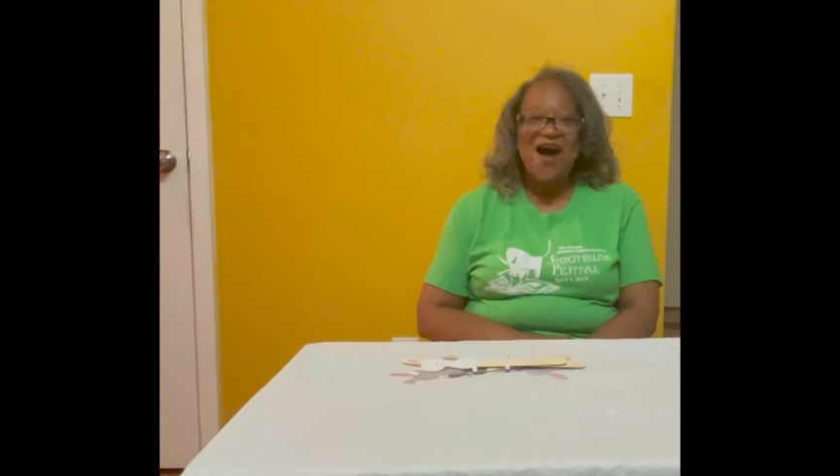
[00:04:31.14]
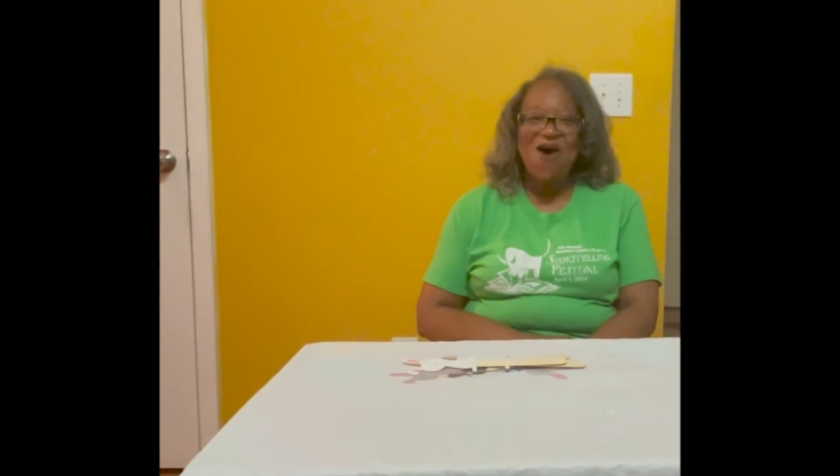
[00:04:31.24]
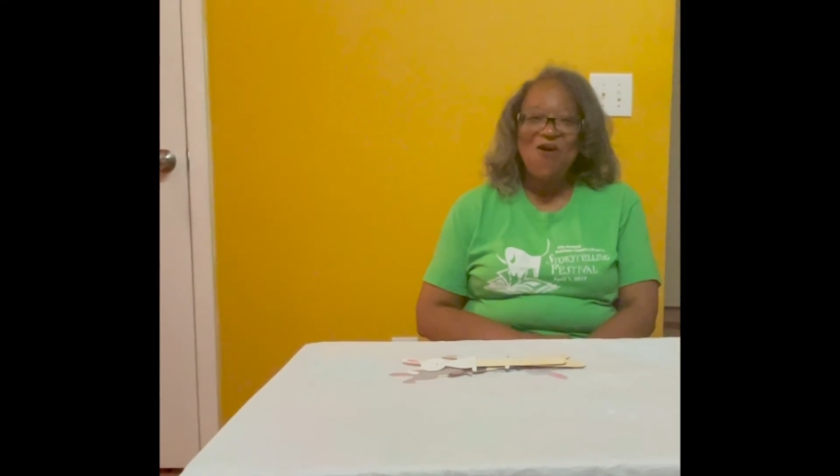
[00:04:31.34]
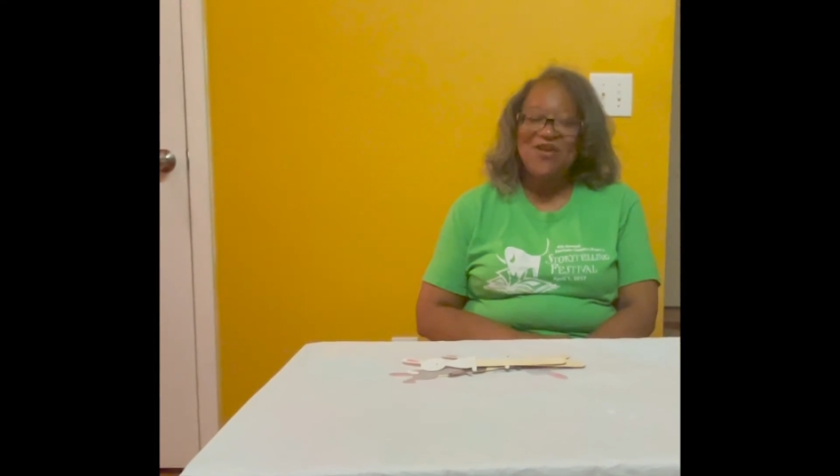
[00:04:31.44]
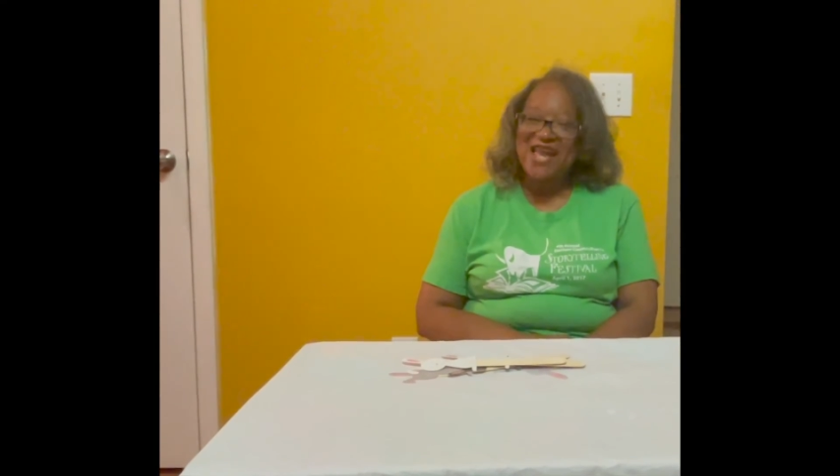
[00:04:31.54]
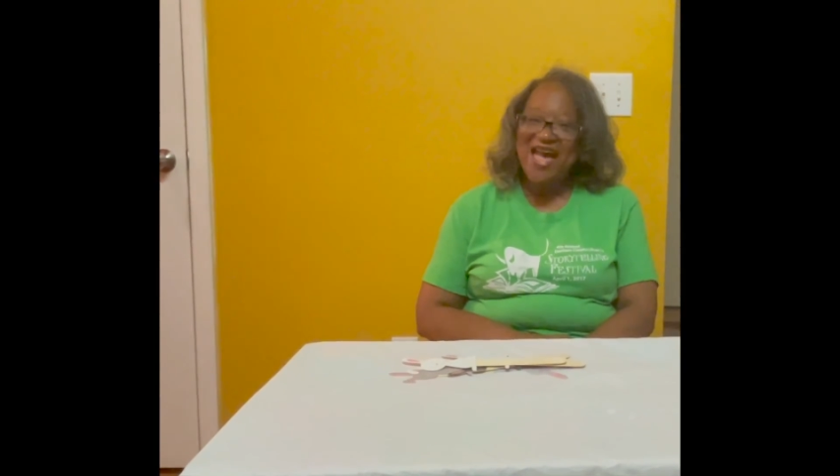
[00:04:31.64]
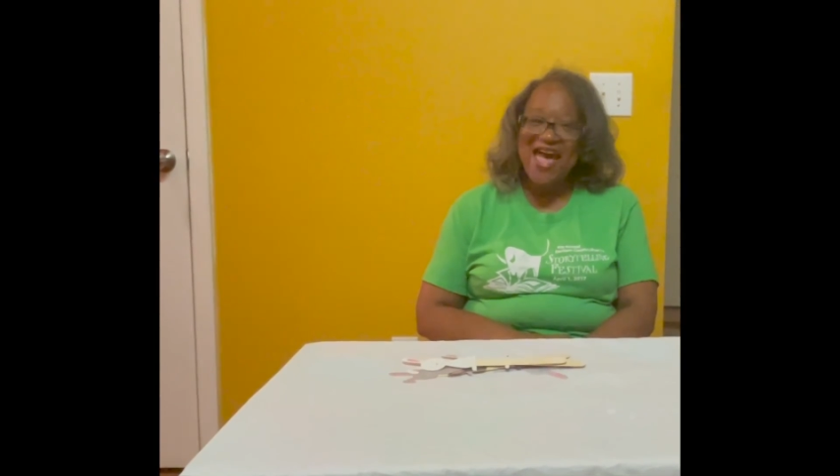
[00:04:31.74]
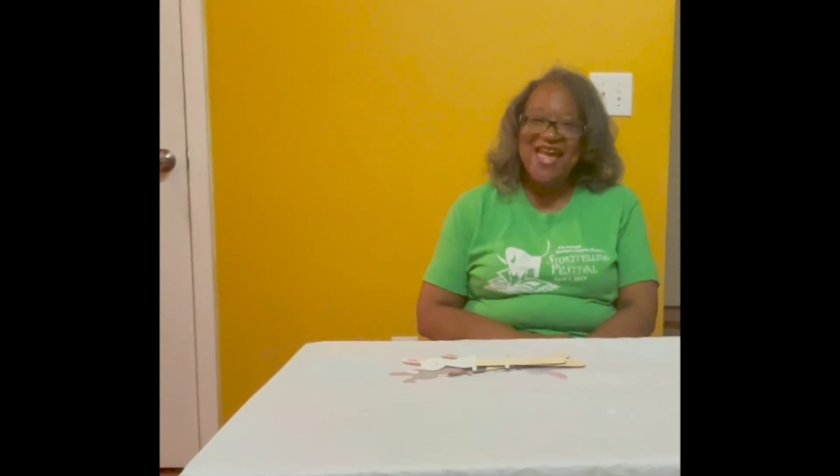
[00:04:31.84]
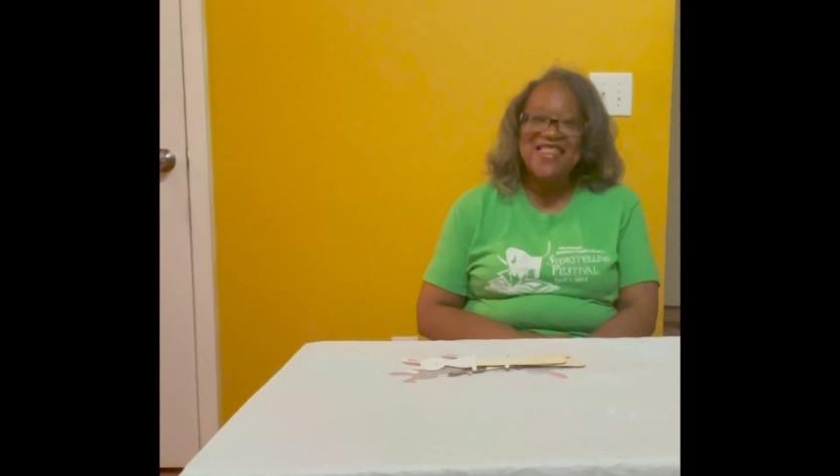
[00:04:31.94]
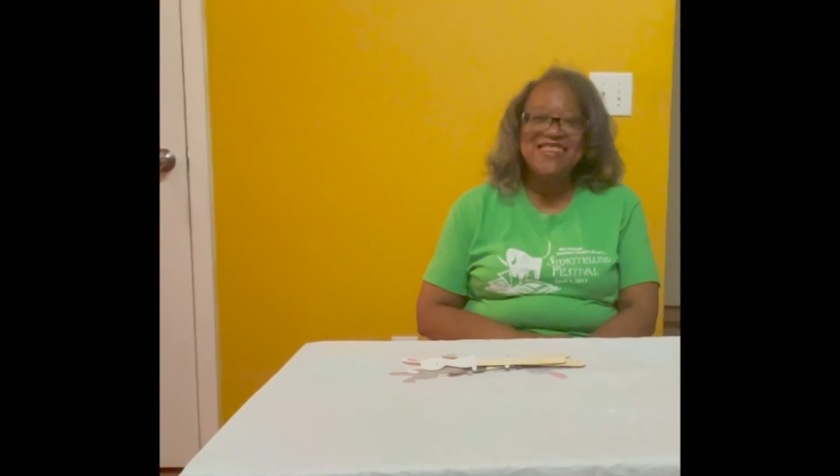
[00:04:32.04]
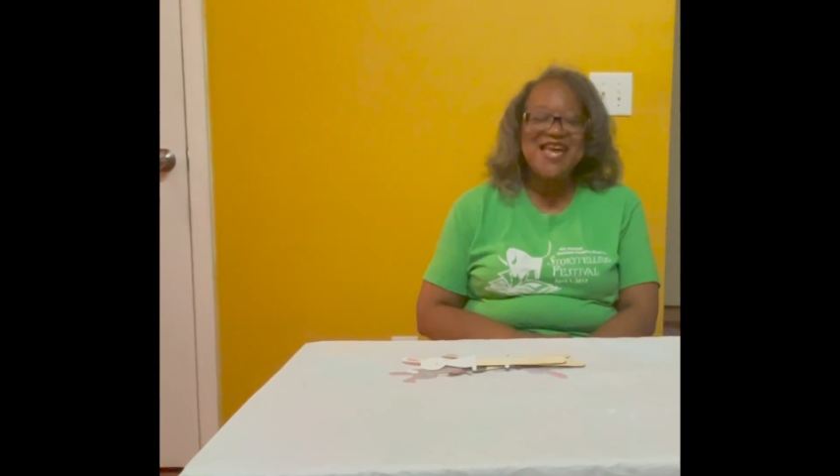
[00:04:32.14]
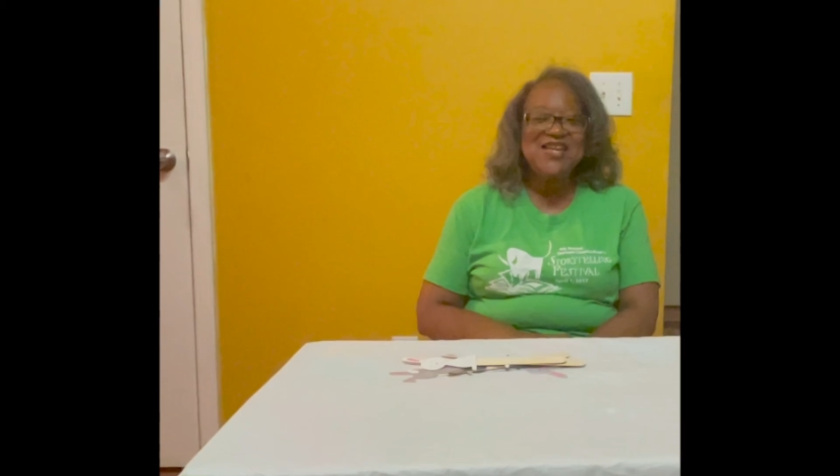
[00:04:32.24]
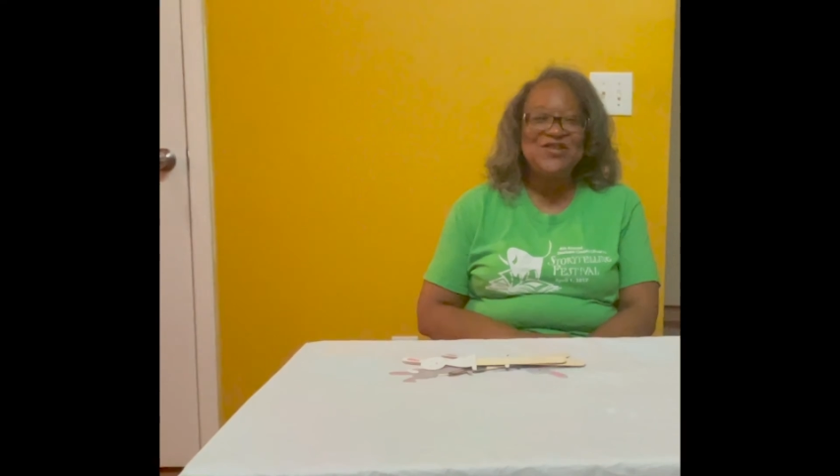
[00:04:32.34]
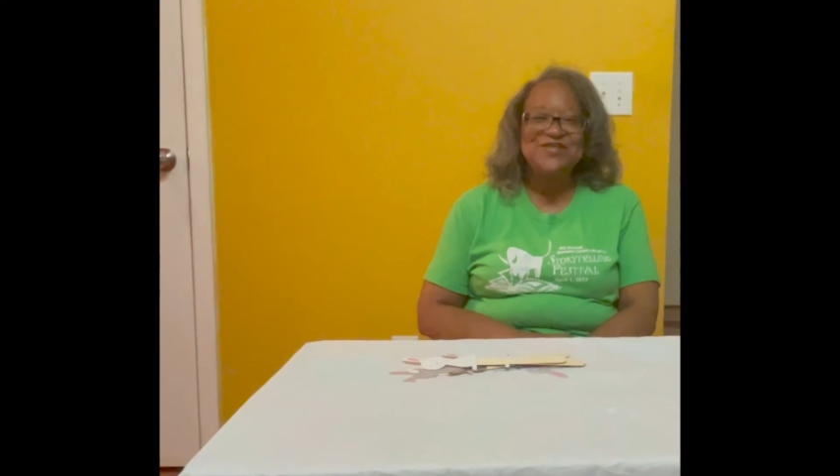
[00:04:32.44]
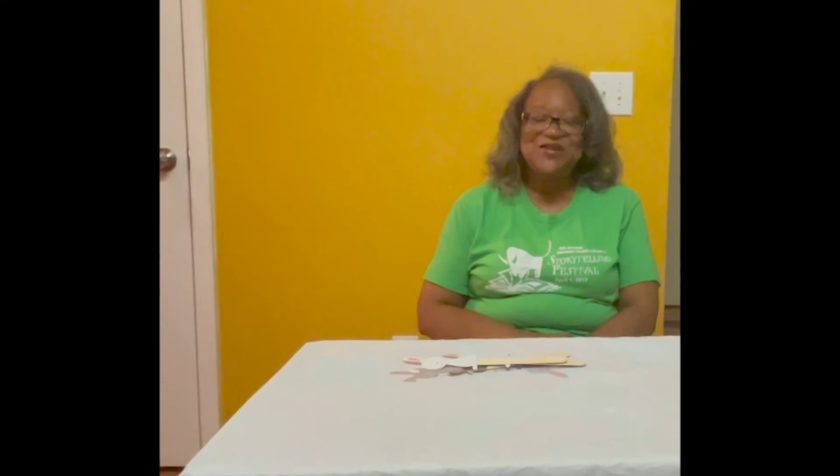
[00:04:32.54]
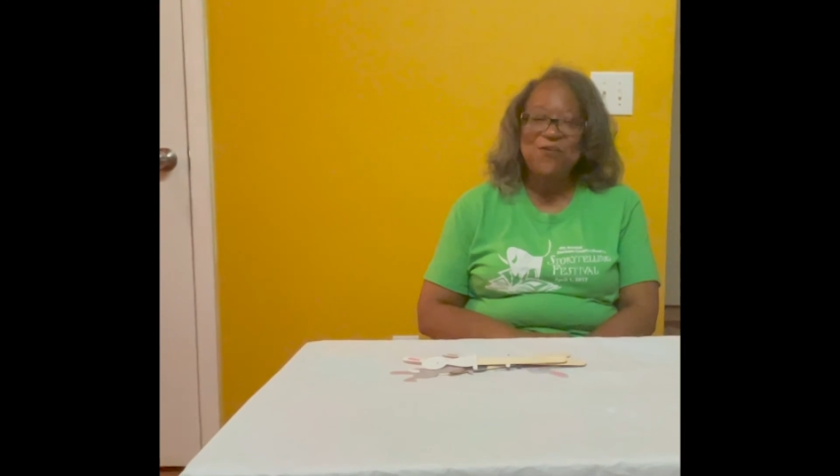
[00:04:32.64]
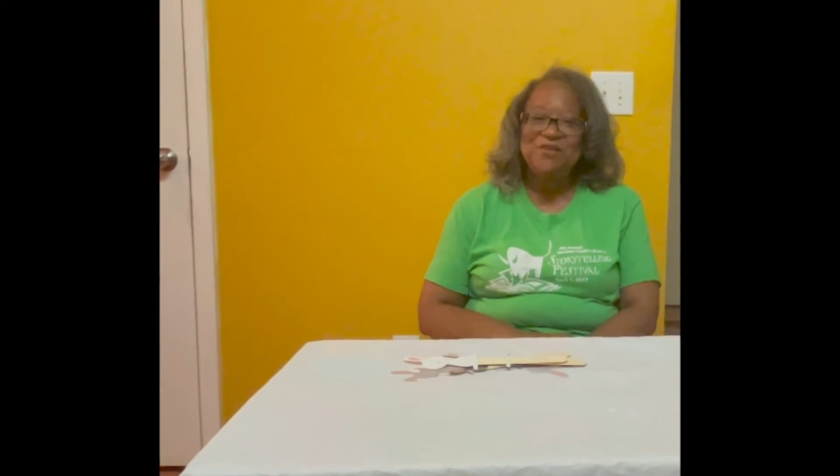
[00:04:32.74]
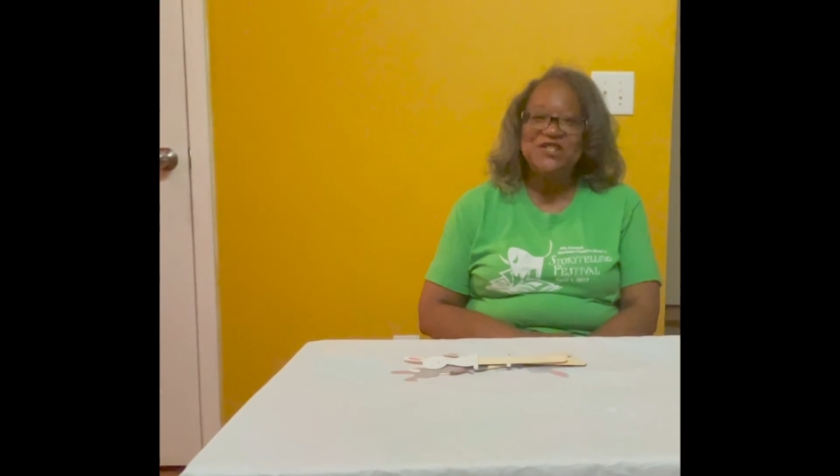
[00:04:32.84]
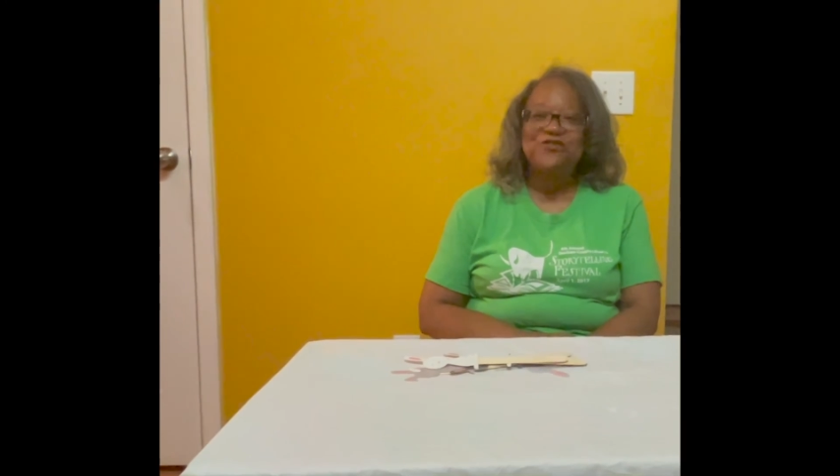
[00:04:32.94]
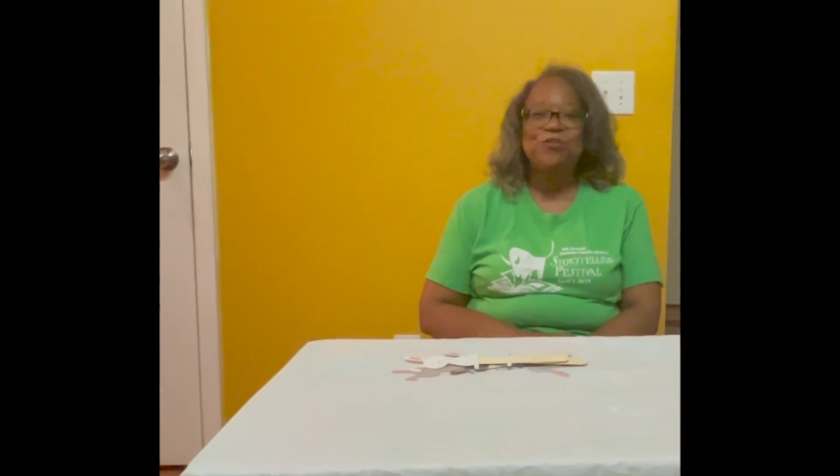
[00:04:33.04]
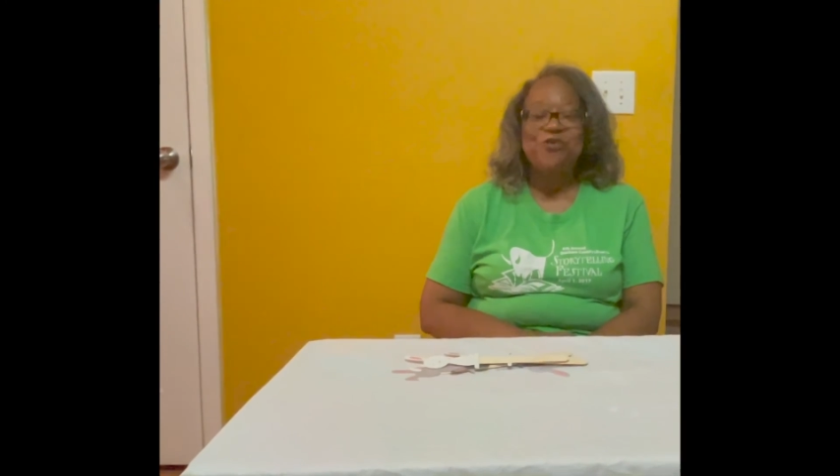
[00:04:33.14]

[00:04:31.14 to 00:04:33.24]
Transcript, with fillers: Okay, thank you so much for